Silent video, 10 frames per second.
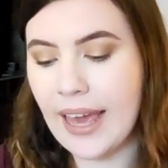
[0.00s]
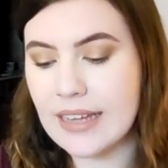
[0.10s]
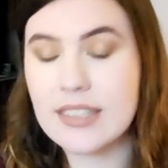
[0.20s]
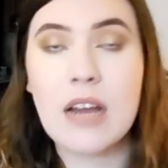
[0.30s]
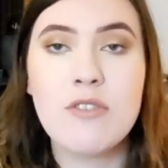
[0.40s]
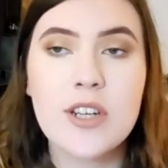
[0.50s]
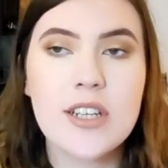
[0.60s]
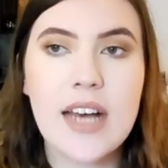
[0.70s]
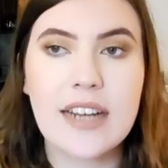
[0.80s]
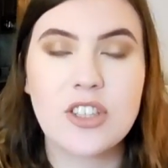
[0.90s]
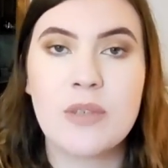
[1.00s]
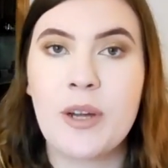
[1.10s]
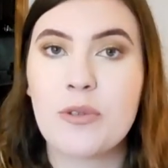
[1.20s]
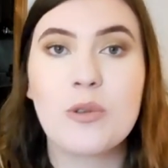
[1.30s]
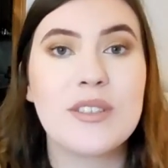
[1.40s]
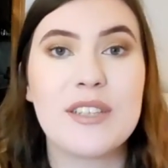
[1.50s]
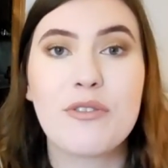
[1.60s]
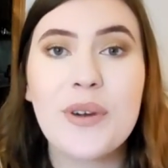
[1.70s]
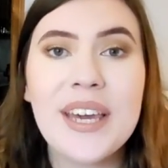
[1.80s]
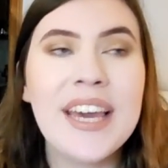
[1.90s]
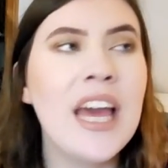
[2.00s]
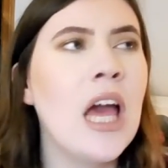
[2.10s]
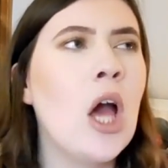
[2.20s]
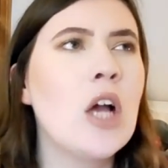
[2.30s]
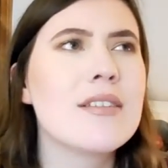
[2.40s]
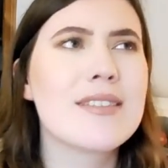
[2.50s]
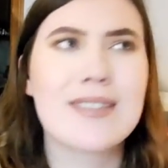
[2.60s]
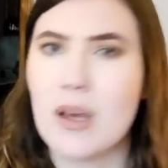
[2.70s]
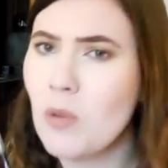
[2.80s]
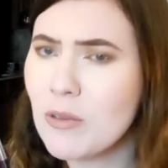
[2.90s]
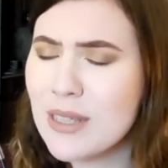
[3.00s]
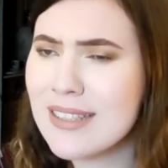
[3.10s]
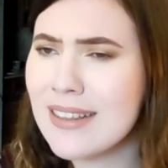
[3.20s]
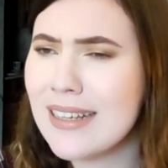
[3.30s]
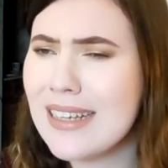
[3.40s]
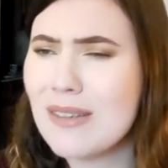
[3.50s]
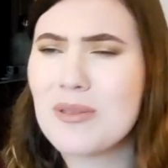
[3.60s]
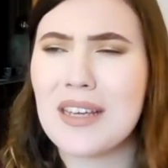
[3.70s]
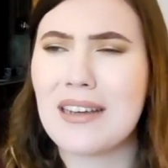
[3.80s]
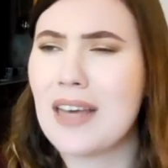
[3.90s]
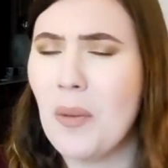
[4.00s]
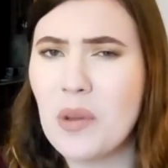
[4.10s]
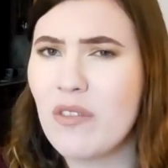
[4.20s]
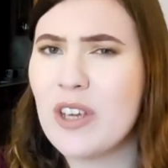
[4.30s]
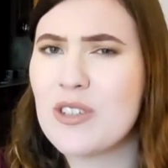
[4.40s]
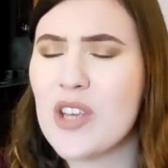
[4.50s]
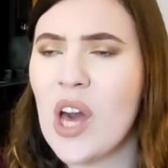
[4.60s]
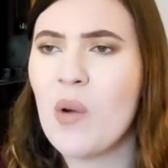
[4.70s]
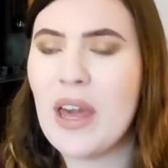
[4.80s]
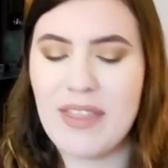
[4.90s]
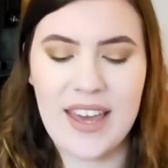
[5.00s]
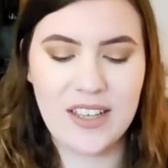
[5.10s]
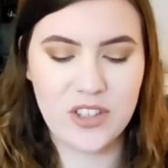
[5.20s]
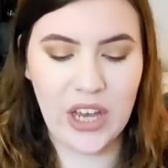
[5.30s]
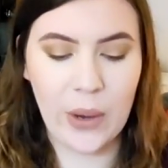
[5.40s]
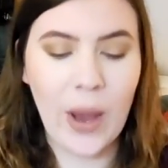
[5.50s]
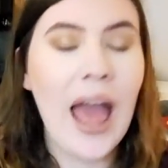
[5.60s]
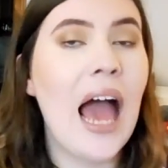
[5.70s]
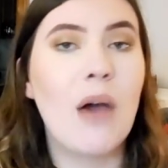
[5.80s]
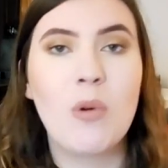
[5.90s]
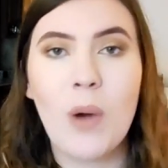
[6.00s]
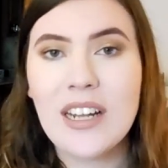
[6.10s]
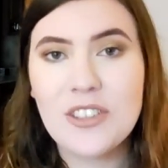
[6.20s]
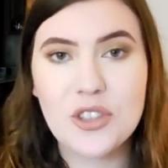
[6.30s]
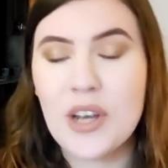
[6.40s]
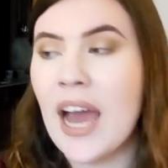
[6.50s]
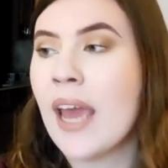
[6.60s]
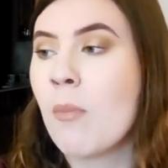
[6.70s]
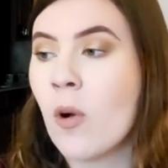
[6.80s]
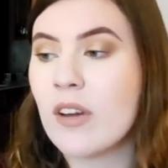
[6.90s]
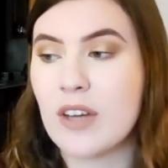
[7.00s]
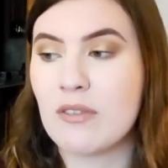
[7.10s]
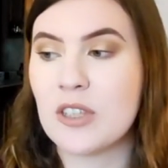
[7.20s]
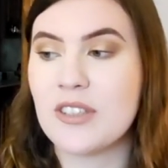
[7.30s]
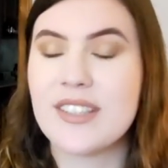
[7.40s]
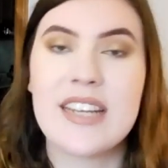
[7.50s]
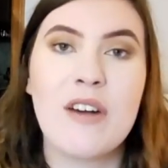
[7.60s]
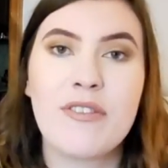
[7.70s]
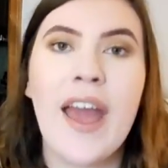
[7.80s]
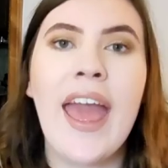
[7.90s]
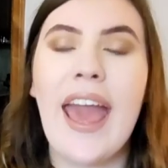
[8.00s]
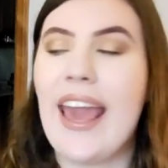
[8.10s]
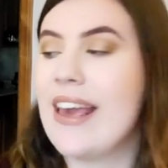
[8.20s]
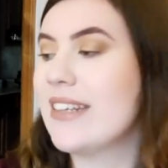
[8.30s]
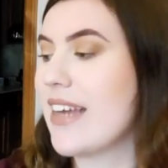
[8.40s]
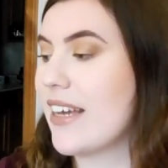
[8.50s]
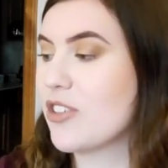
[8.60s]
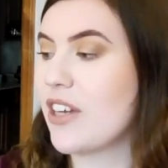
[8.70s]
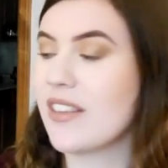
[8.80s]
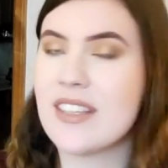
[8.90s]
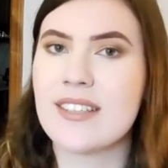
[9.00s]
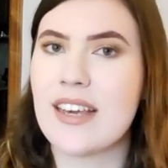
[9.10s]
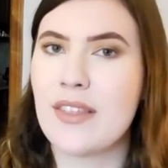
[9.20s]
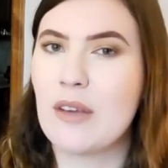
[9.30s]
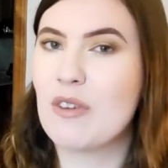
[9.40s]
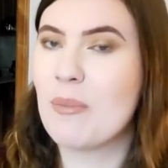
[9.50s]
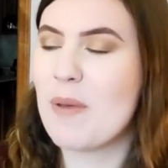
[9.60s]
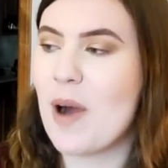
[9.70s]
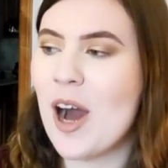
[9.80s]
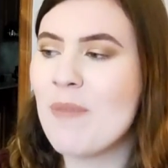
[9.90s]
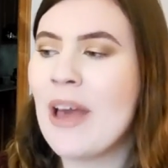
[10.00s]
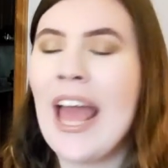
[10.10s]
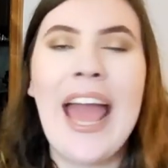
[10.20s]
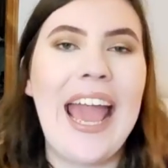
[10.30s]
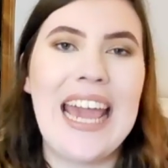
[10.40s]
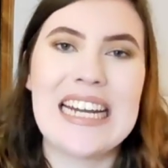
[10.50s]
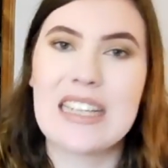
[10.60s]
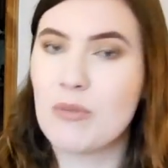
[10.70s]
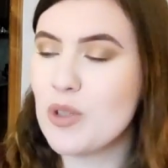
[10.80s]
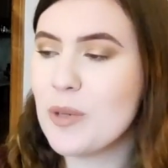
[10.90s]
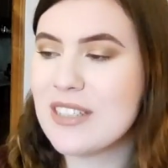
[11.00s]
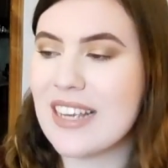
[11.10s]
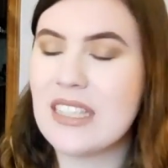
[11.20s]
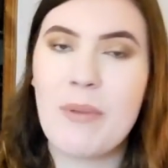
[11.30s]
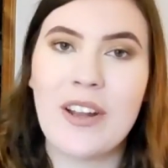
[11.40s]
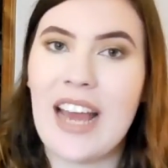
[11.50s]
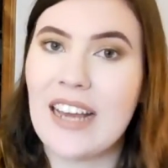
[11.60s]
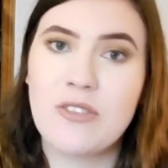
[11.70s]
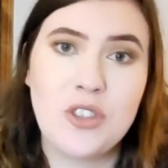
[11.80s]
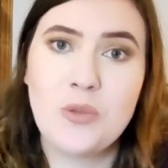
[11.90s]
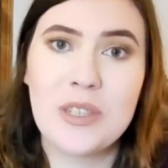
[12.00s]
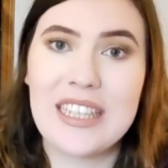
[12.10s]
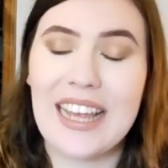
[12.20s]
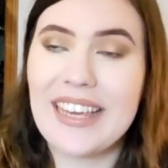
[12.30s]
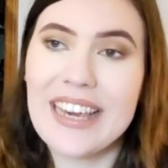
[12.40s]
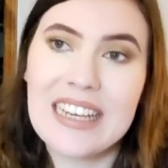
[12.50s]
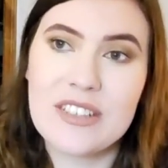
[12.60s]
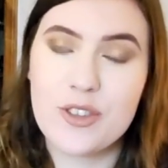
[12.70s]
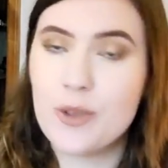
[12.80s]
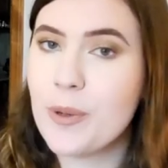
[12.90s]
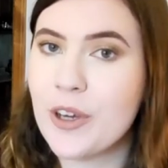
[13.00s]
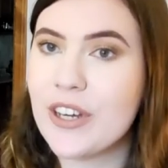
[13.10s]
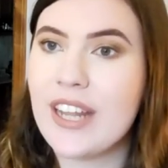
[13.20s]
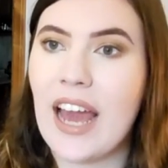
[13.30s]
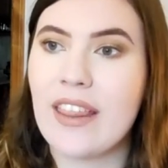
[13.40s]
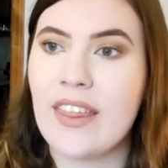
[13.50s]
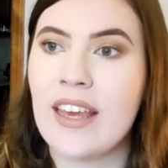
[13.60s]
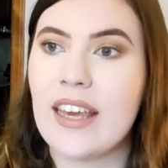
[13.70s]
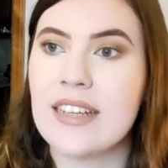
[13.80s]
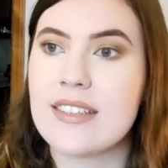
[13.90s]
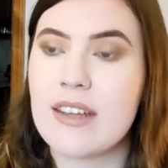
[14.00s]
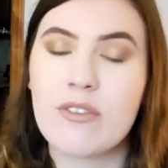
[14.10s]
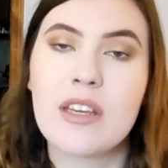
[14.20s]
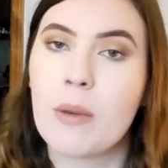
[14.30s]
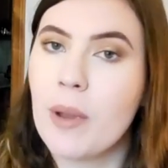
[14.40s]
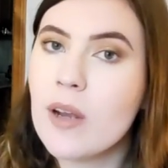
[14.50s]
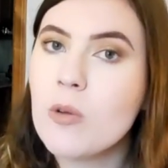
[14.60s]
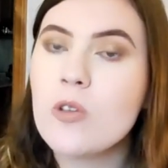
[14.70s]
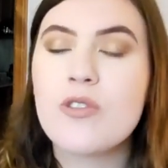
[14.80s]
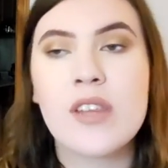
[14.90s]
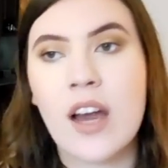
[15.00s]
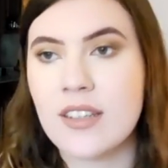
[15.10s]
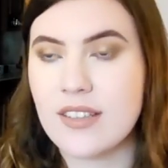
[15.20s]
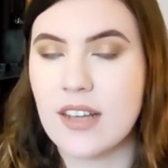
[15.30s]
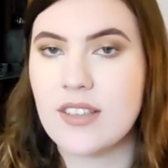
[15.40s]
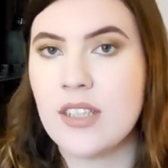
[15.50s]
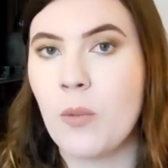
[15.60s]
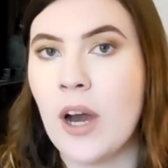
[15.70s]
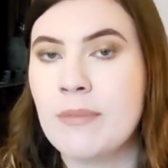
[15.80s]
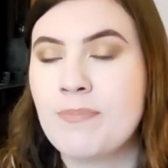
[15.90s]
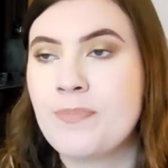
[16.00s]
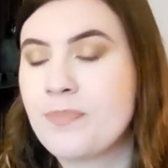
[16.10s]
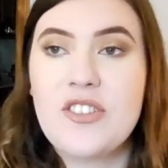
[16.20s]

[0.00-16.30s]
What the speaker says: And CoverGirl actually went cruelty free somewhat recently. It was like a couple of years ago, I think. So I've been wanting to try more of CoverGirl stuff, and I actually got this, I think, from my mom, and I'm super excited about it. I do really like it. It's super good. I think it's definitely comparable to the Anastasia one.